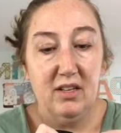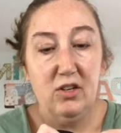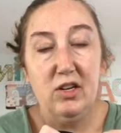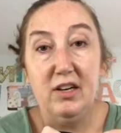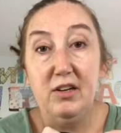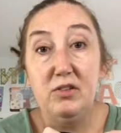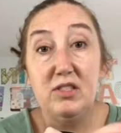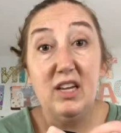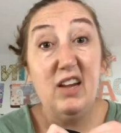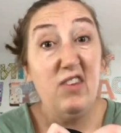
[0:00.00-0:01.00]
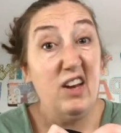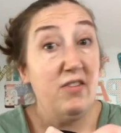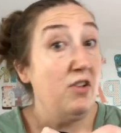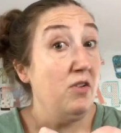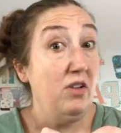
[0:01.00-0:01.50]
You can use, even
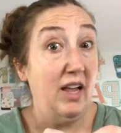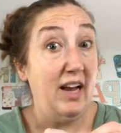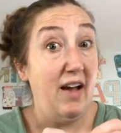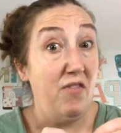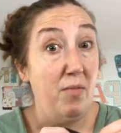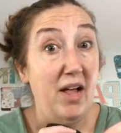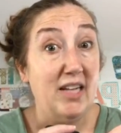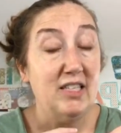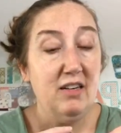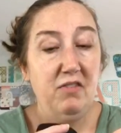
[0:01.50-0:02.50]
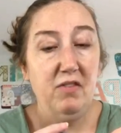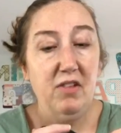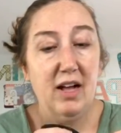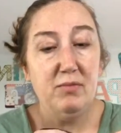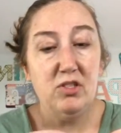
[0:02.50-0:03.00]
if you like have the plastic
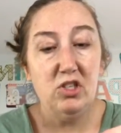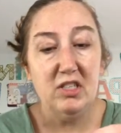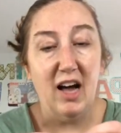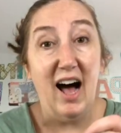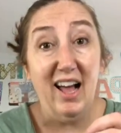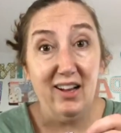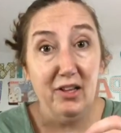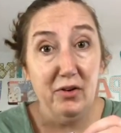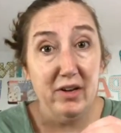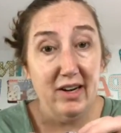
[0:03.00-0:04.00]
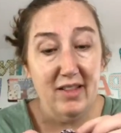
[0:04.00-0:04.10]
flip-flops, just hot glue it on